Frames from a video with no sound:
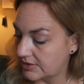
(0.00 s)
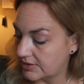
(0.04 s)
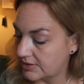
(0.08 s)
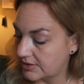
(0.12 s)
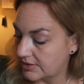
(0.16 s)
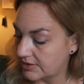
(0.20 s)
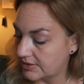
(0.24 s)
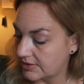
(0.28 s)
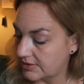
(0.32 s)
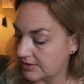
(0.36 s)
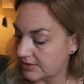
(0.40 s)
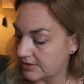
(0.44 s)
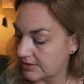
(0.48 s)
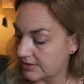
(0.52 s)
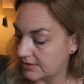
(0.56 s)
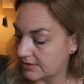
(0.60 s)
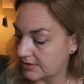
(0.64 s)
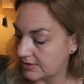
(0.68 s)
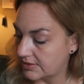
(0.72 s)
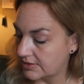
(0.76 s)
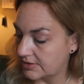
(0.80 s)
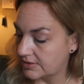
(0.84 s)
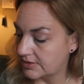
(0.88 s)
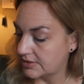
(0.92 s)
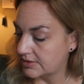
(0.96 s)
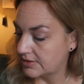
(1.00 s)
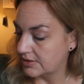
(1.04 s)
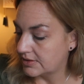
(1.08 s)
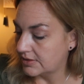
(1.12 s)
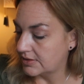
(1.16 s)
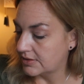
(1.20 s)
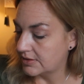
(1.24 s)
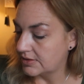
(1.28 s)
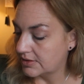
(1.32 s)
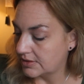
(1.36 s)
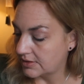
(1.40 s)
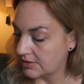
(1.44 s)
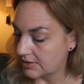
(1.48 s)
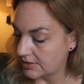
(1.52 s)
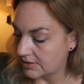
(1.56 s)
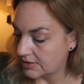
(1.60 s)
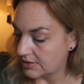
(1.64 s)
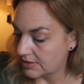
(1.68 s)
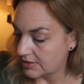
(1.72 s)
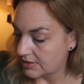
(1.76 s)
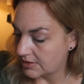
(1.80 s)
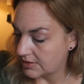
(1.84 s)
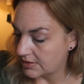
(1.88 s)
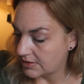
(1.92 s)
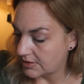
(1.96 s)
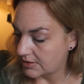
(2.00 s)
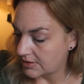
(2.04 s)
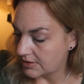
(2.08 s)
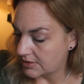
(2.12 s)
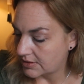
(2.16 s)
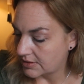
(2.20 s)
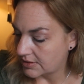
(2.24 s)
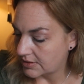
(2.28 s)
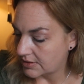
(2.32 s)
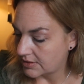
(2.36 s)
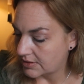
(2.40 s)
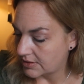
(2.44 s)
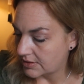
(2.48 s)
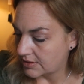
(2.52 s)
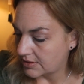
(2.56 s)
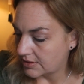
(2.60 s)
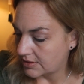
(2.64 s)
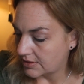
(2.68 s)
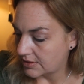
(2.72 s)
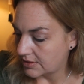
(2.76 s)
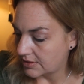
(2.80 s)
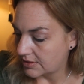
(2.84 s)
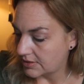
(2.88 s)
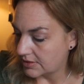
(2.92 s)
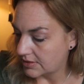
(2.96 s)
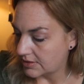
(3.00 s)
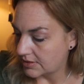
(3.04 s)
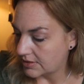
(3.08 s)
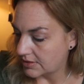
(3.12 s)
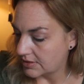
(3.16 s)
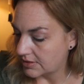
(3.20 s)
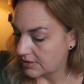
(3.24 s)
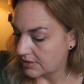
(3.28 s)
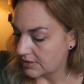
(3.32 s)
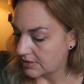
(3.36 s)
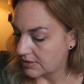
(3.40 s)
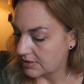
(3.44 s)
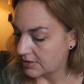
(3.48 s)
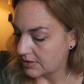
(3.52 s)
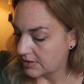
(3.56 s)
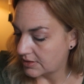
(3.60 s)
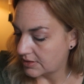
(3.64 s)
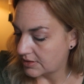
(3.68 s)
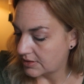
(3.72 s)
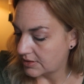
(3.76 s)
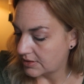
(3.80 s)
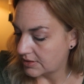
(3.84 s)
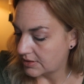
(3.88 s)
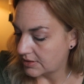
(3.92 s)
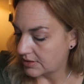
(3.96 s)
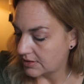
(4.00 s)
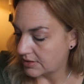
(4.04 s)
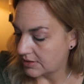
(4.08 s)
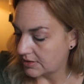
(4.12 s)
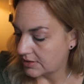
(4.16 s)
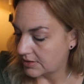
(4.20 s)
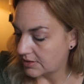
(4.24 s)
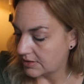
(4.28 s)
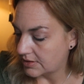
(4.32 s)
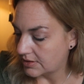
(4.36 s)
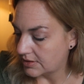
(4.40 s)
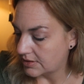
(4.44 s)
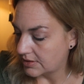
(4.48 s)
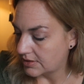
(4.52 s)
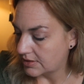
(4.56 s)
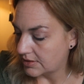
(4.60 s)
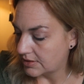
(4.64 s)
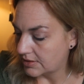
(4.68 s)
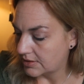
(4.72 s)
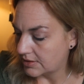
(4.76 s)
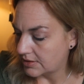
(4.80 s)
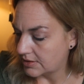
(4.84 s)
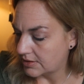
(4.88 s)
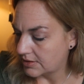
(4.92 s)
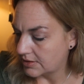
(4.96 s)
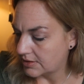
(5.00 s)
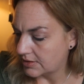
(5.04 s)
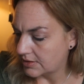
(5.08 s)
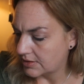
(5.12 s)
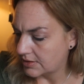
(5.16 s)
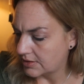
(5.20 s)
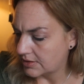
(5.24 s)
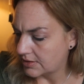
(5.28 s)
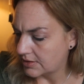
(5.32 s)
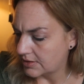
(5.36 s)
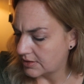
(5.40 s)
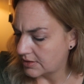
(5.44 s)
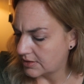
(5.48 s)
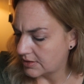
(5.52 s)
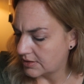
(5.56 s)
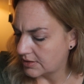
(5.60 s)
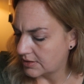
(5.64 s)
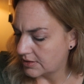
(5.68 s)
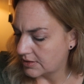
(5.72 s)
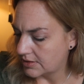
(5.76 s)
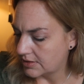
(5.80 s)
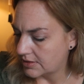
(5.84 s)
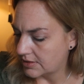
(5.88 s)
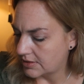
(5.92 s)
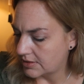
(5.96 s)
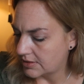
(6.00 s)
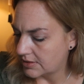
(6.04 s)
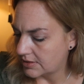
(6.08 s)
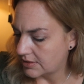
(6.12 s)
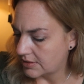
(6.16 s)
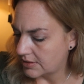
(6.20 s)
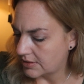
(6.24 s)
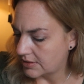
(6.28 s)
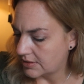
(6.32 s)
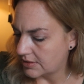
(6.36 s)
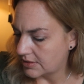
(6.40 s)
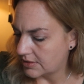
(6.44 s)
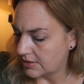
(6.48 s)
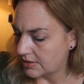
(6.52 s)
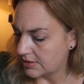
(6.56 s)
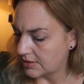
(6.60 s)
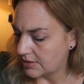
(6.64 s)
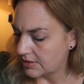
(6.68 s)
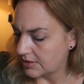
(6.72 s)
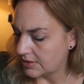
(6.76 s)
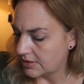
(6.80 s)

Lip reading: Nobody speaks.